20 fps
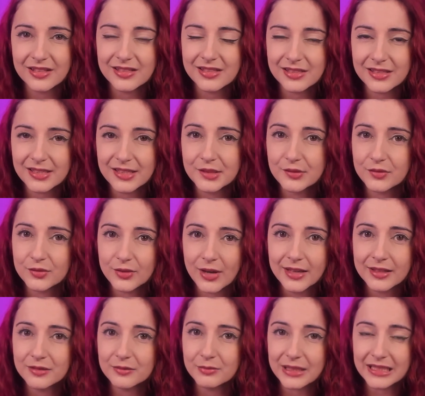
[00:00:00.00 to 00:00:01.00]
the Siege of
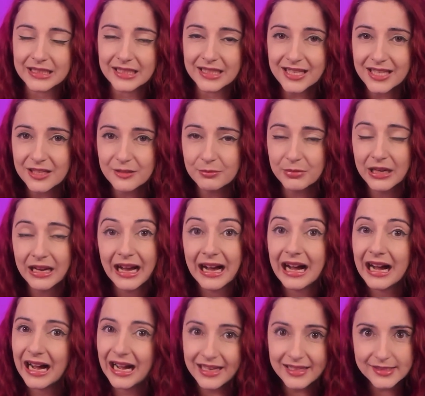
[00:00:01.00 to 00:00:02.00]
Dragonbane Keep.
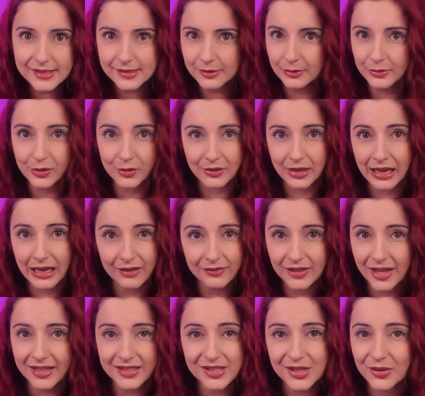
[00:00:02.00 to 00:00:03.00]
I still don't have
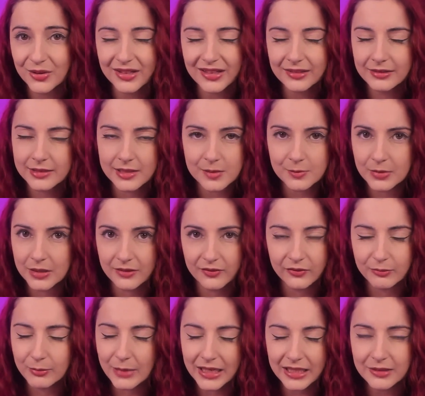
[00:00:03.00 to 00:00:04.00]
that toy and it's
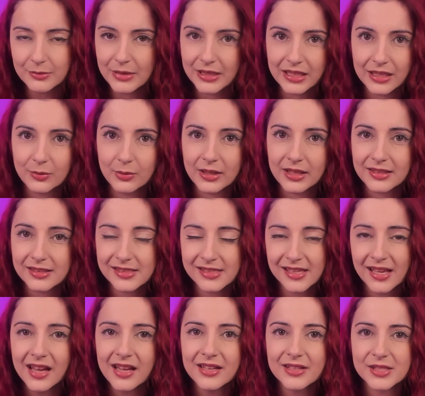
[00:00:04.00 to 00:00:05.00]
been many weeks,
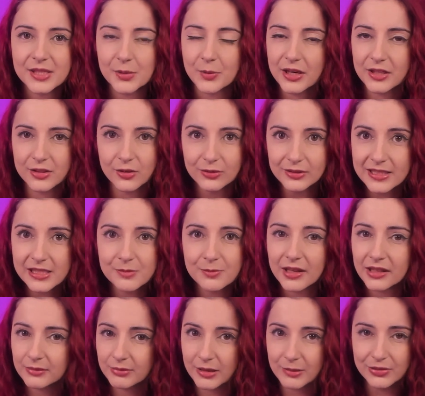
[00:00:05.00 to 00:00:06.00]
so I don't
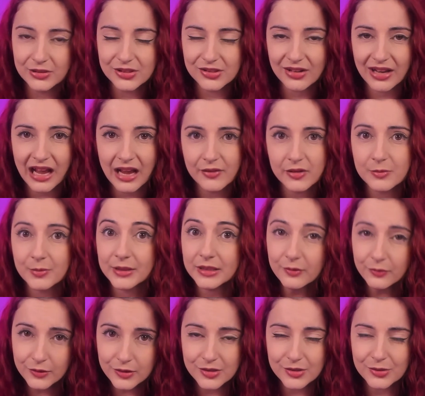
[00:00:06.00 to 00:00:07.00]
expect people to have it, but
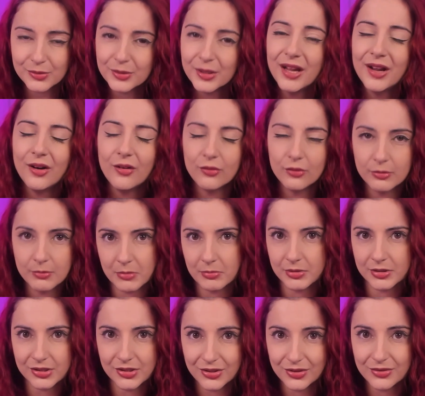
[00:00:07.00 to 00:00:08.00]
if you do, remember
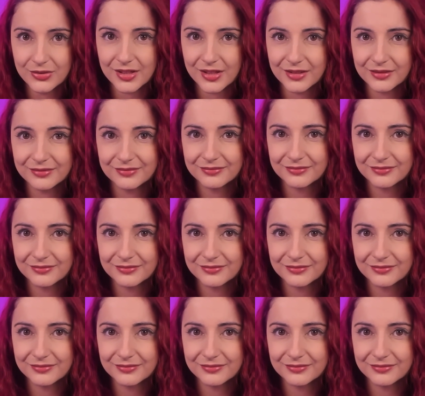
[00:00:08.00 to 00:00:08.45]
to use it.